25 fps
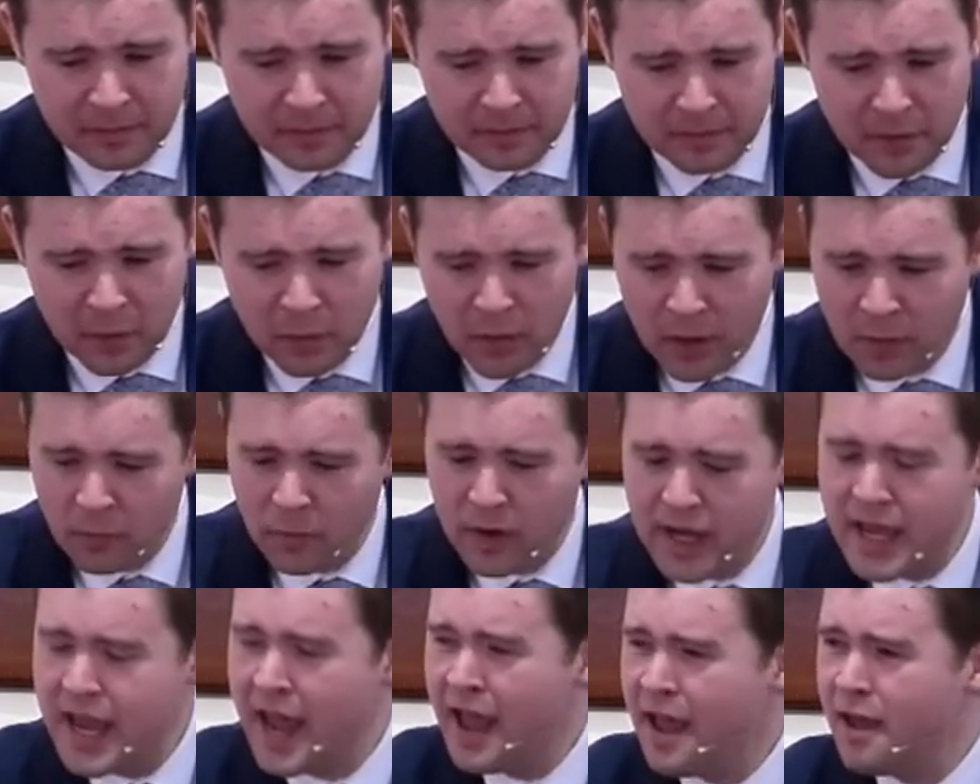But when
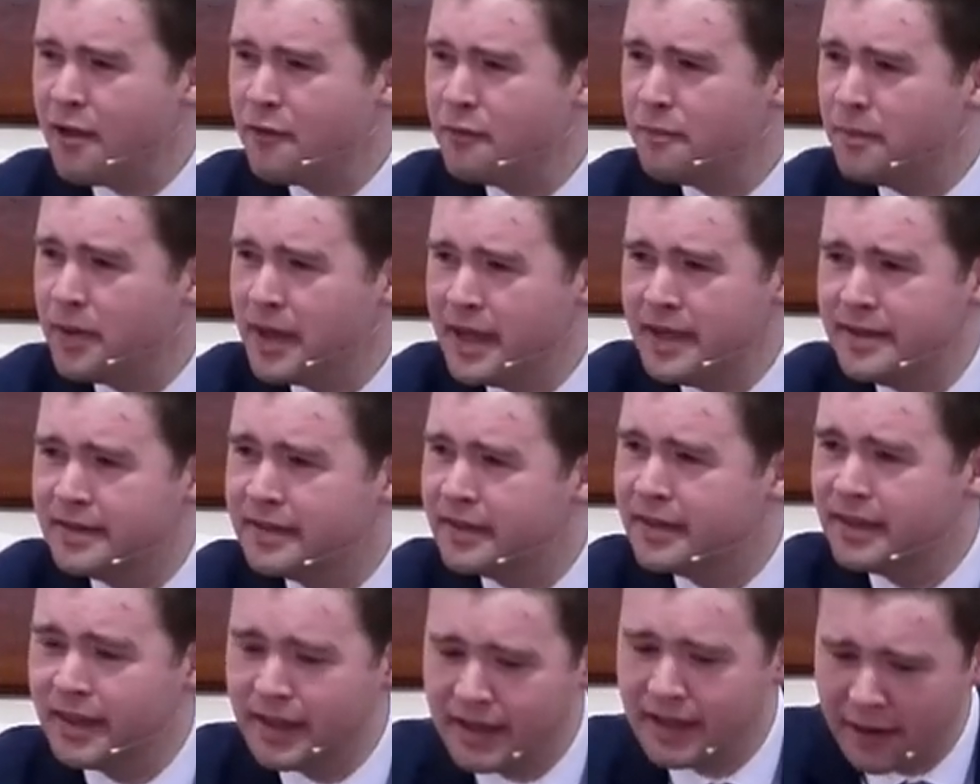we have
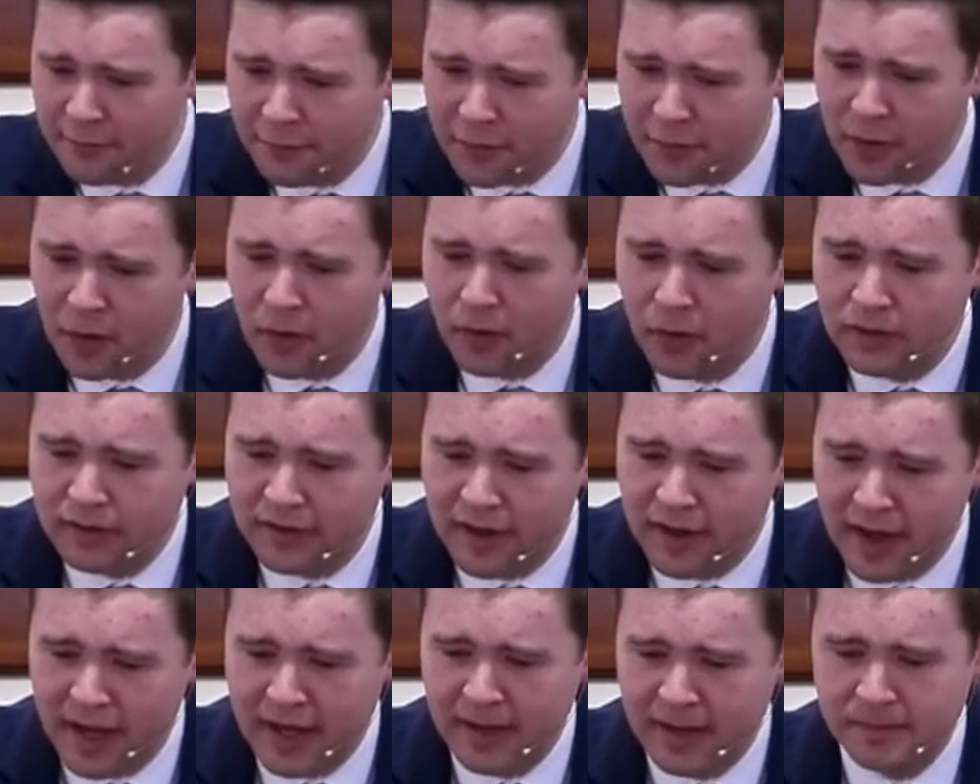peace in the difficult
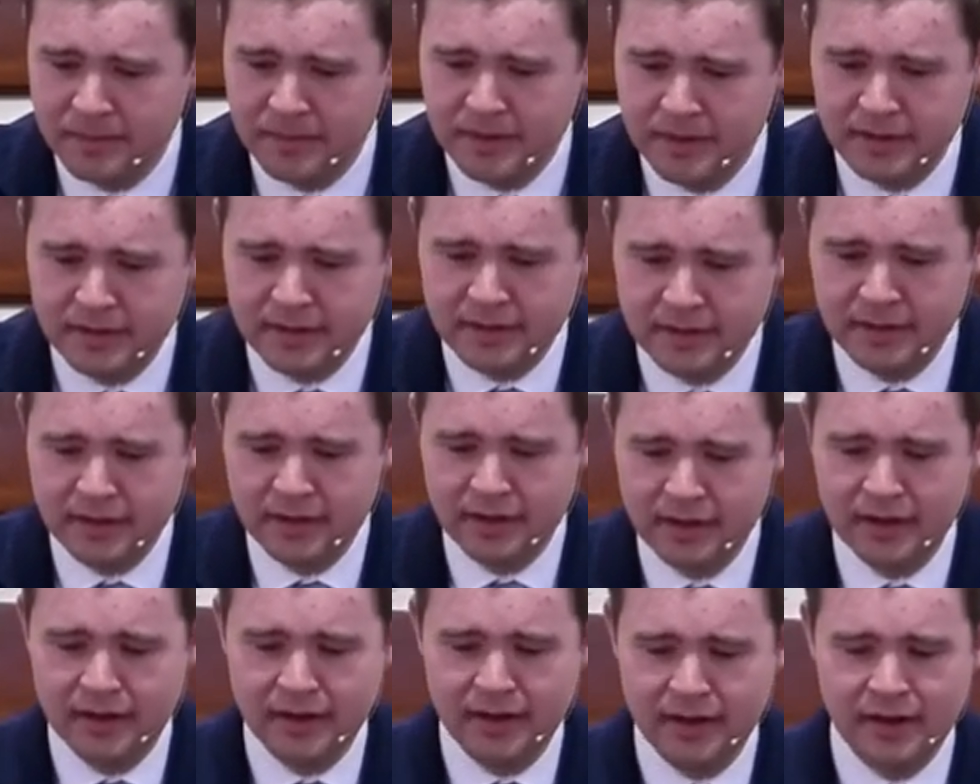times,
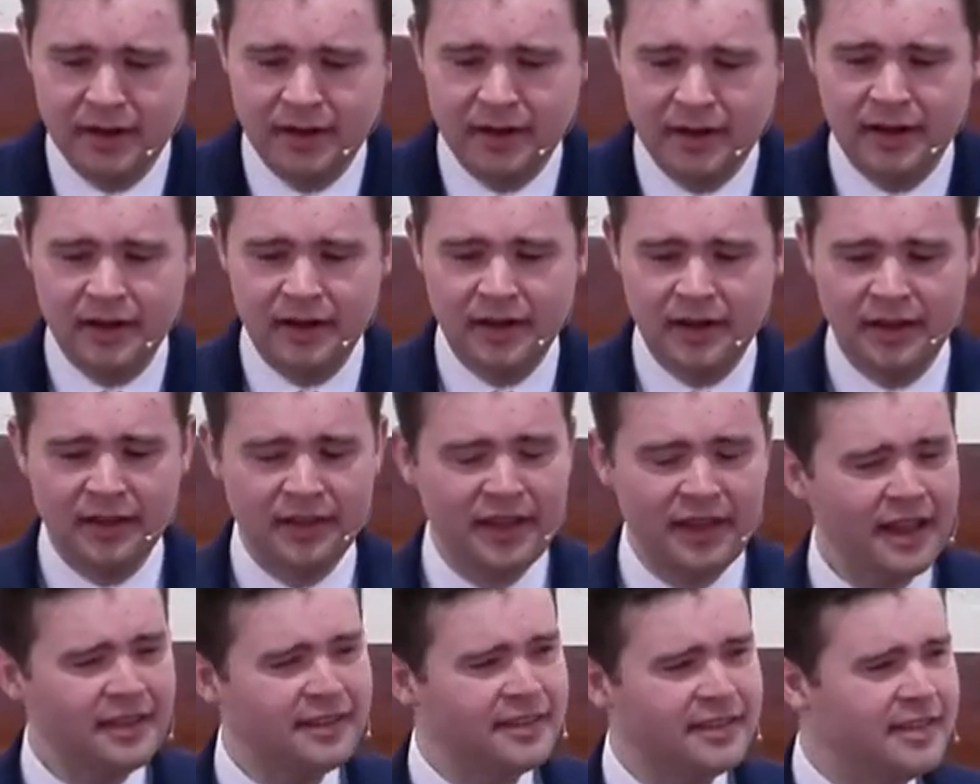
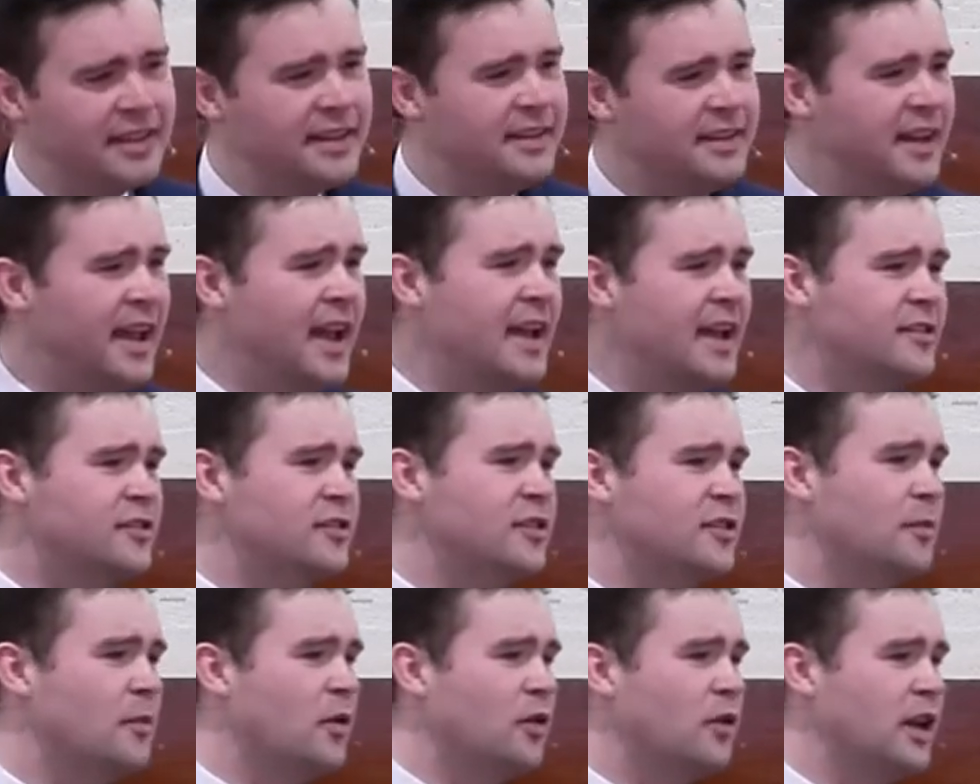that's the
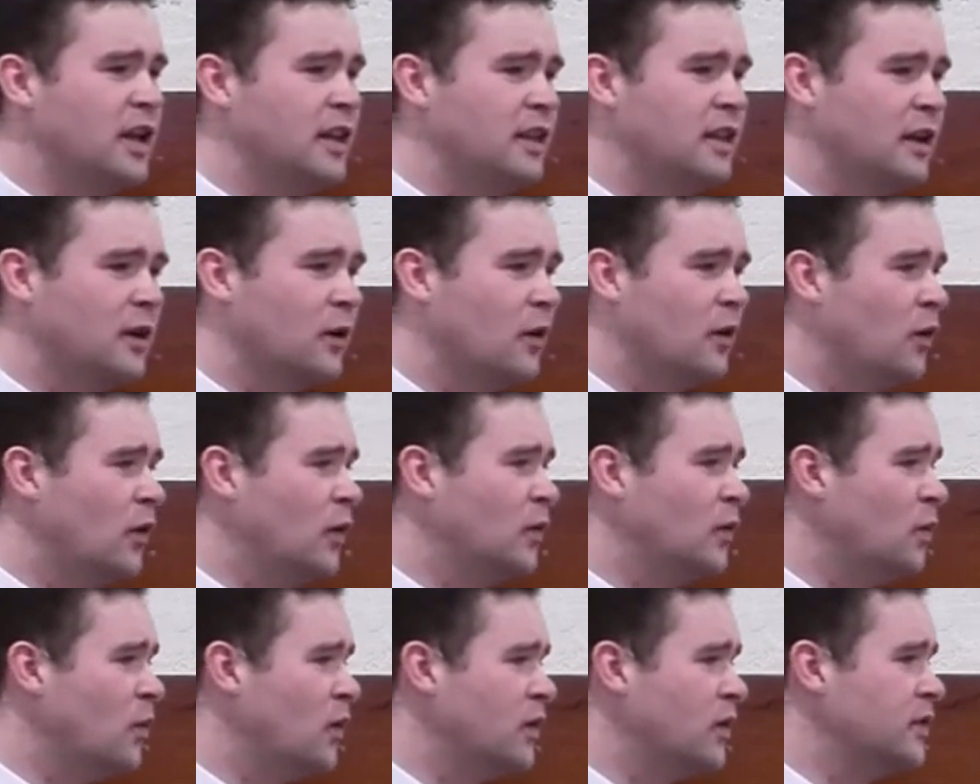testimony that
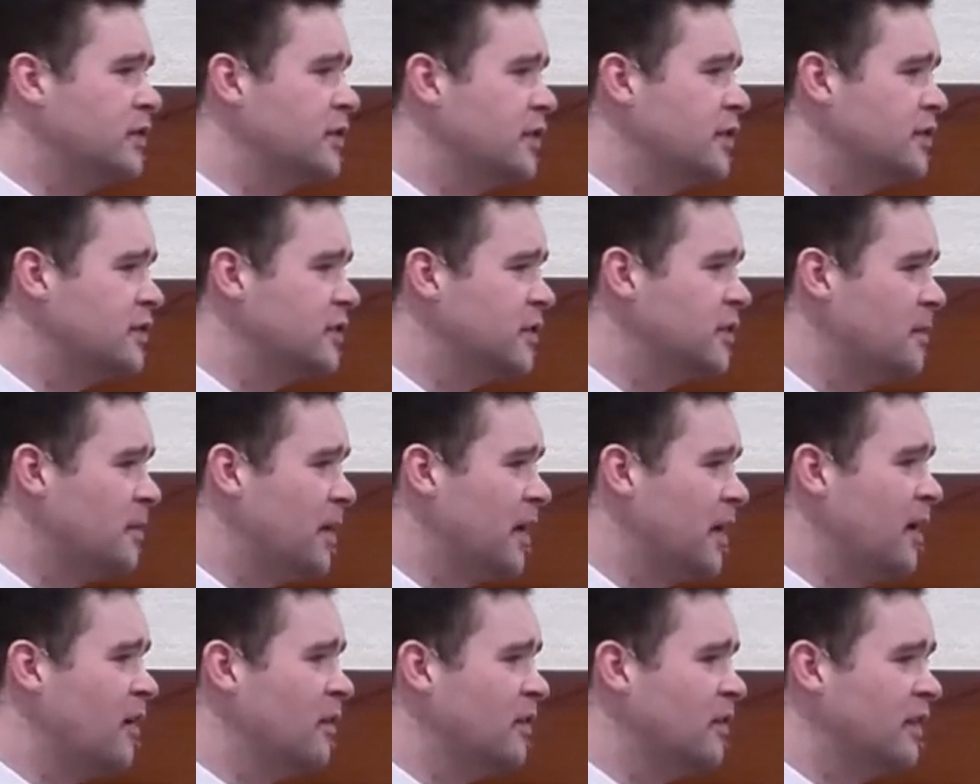God wants us to
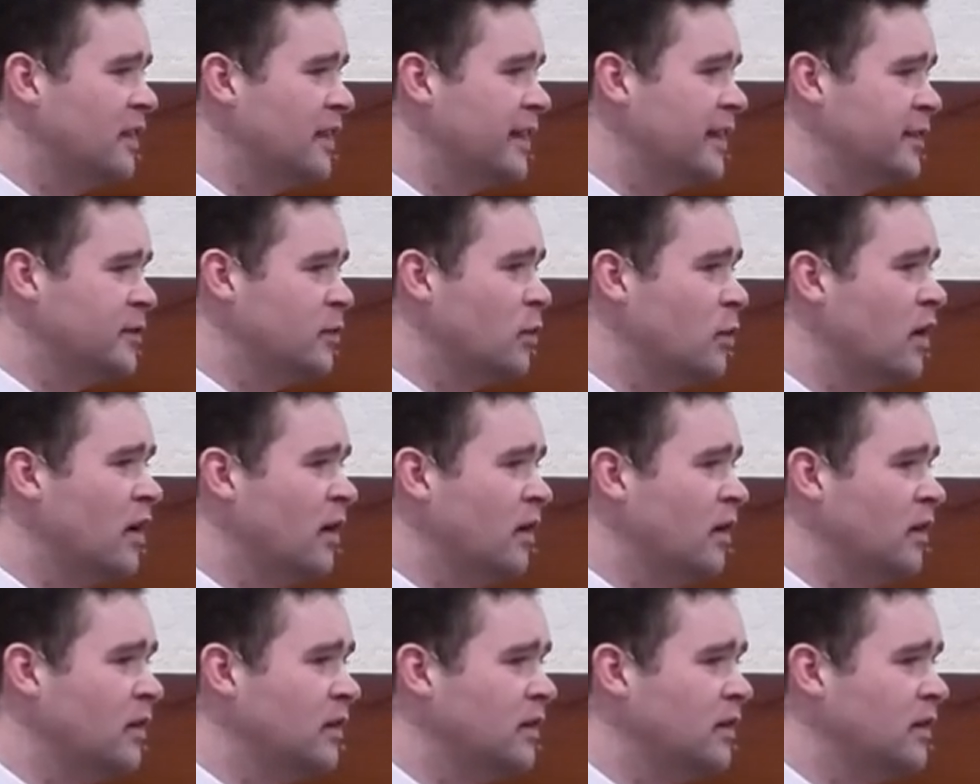bear to this world.